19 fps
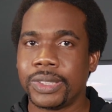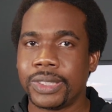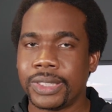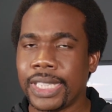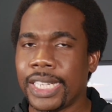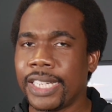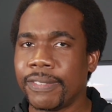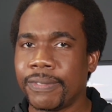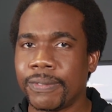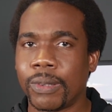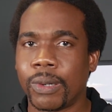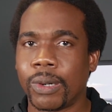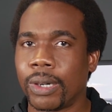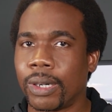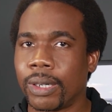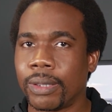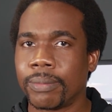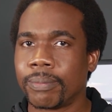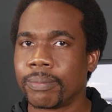stay
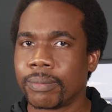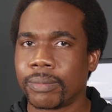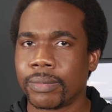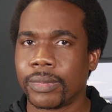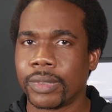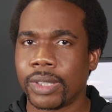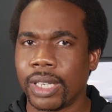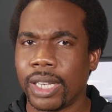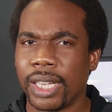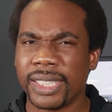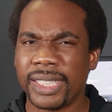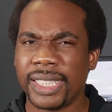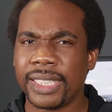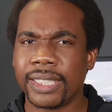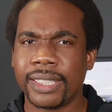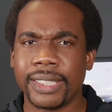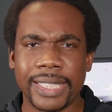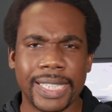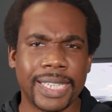for, I
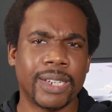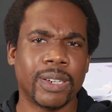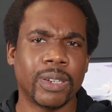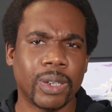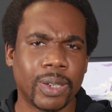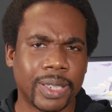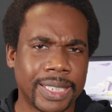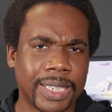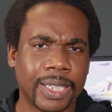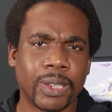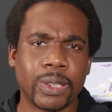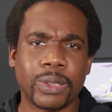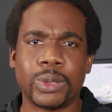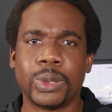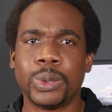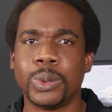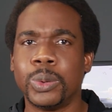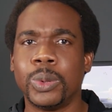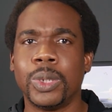think, a year or
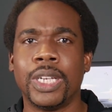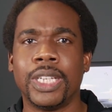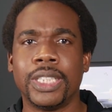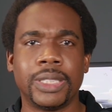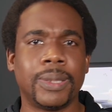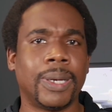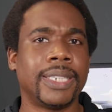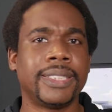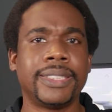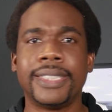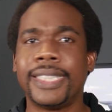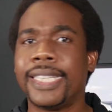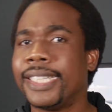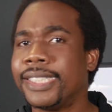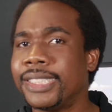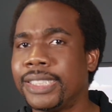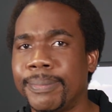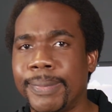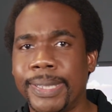two, to actually
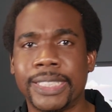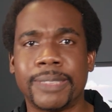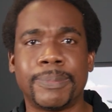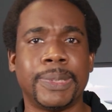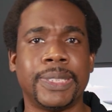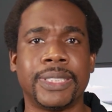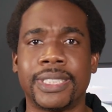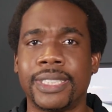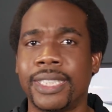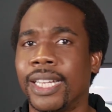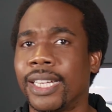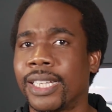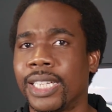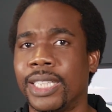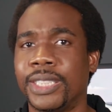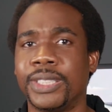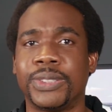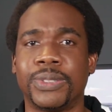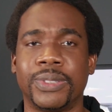gain some experience in that
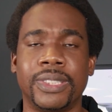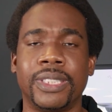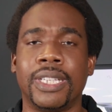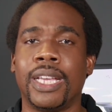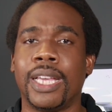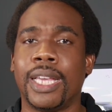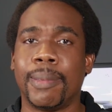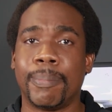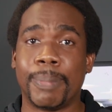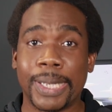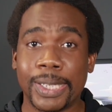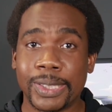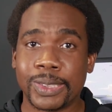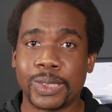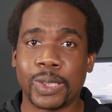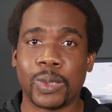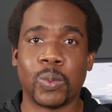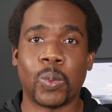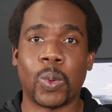country
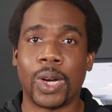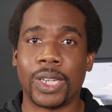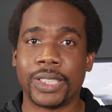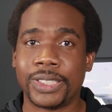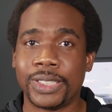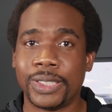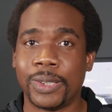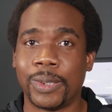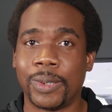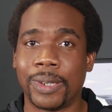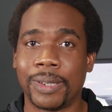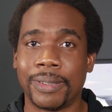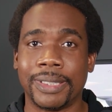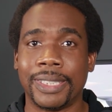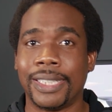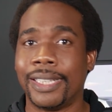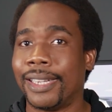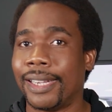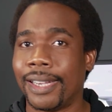based on what your
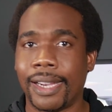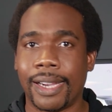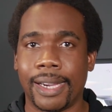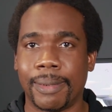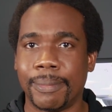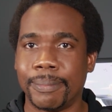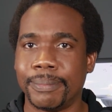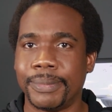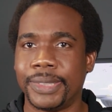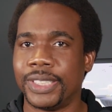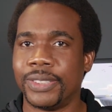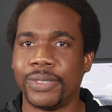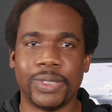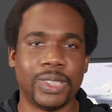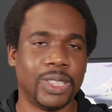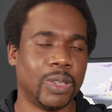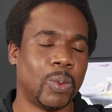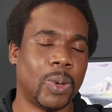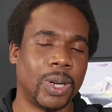
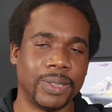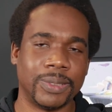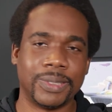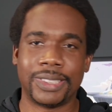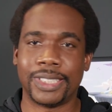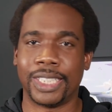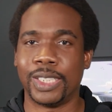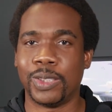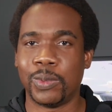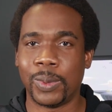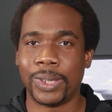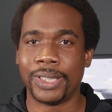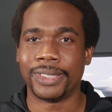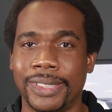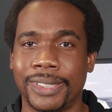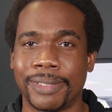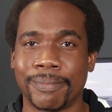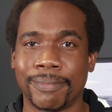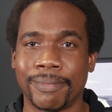degree or what you studied
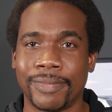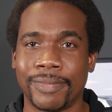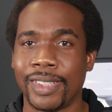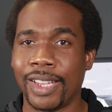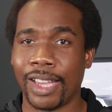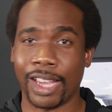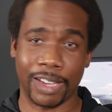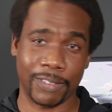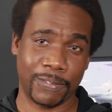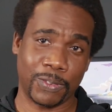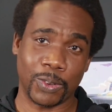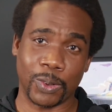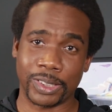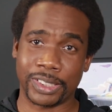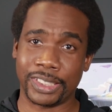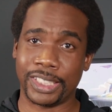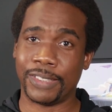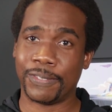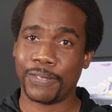was.
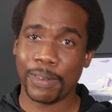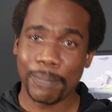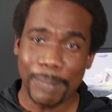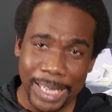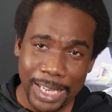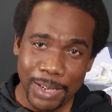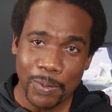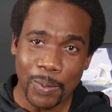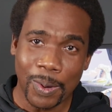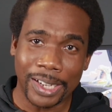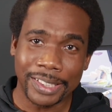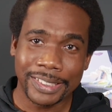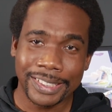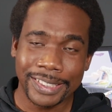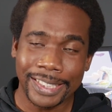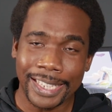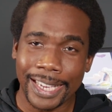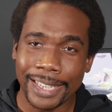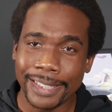Unfortunately for me, once
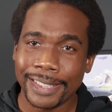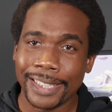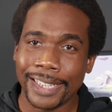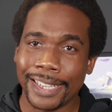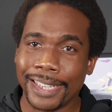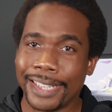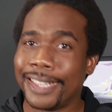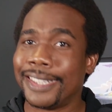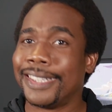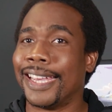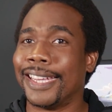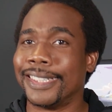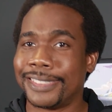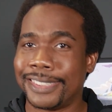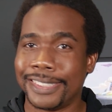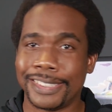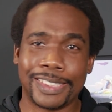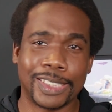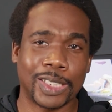again, yes,
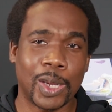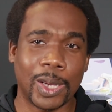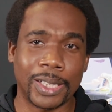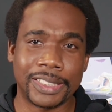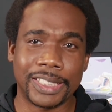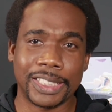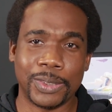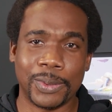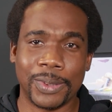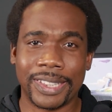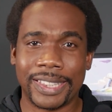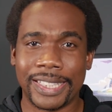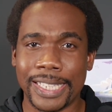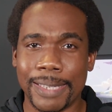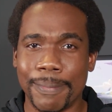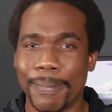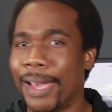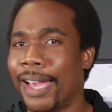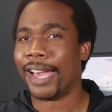this is a continuing
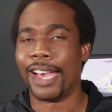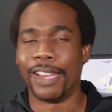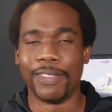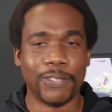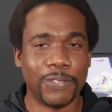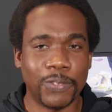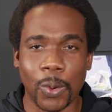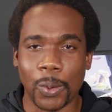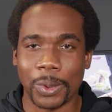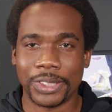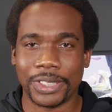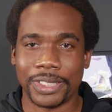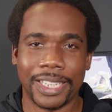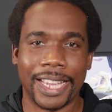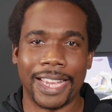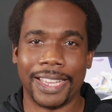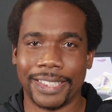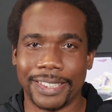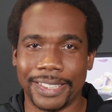theme,
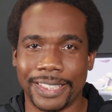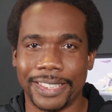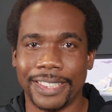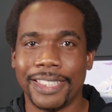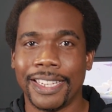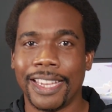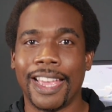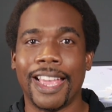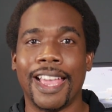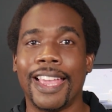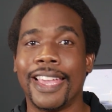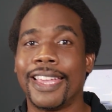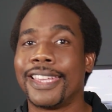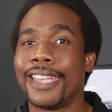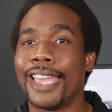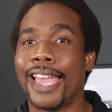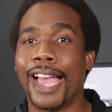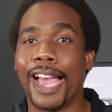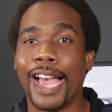unfortunately.
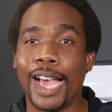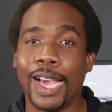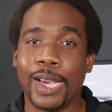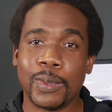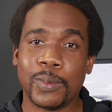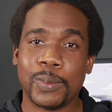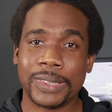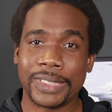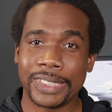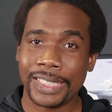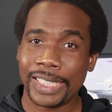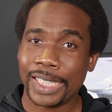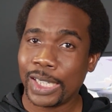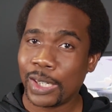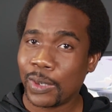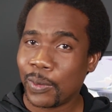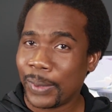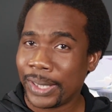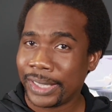Yeah, I was
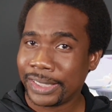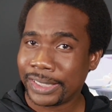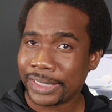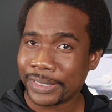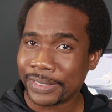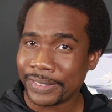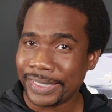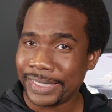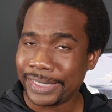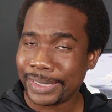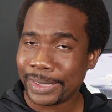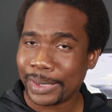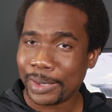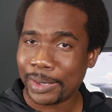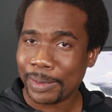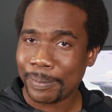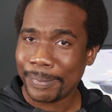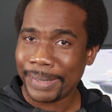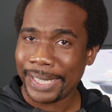there when
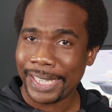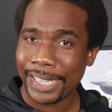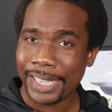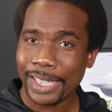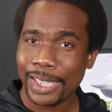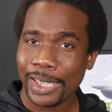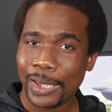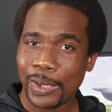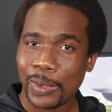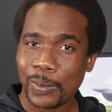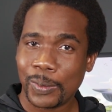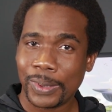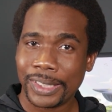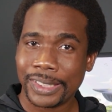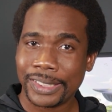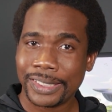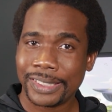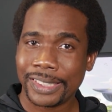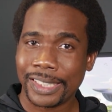Theresa May
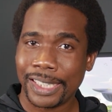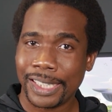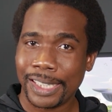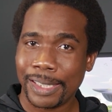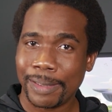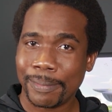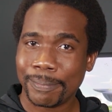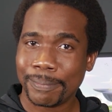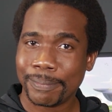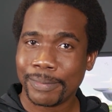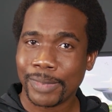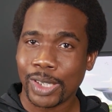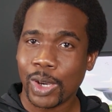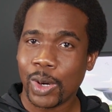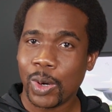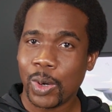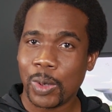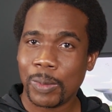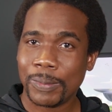was
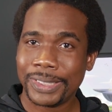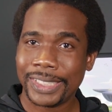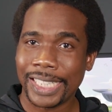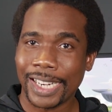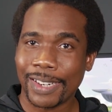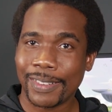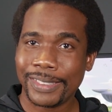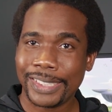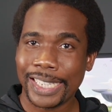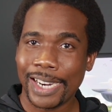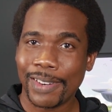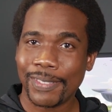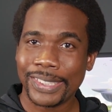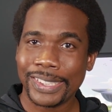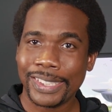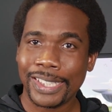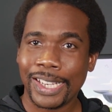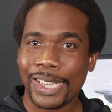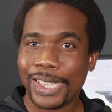Home
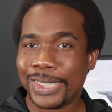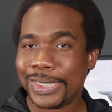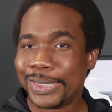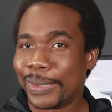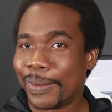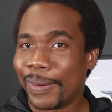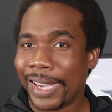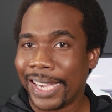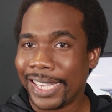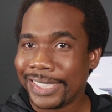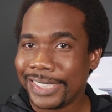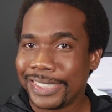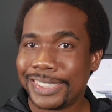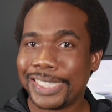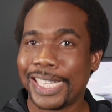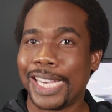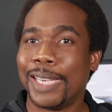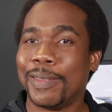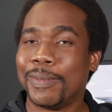Secretary, so any
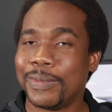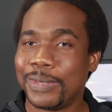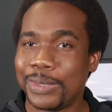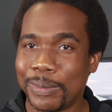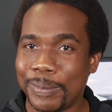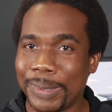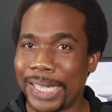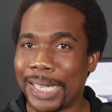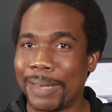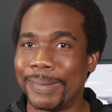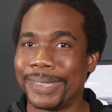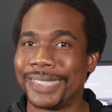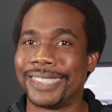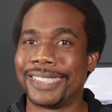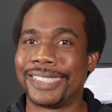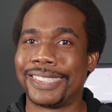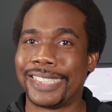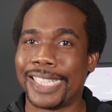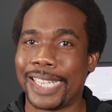time to be able to
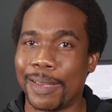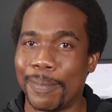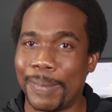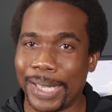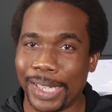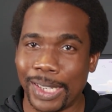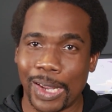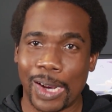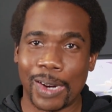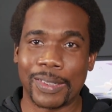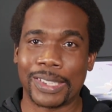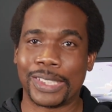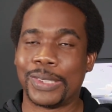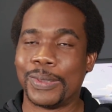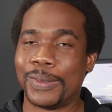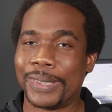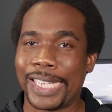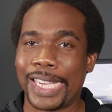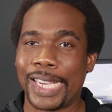stay a bit longer in
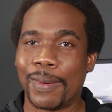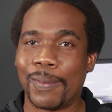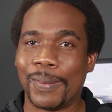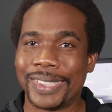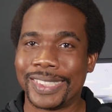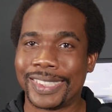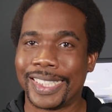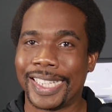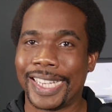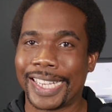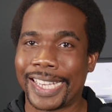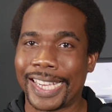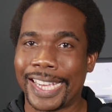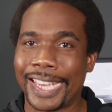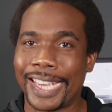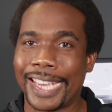the UK was like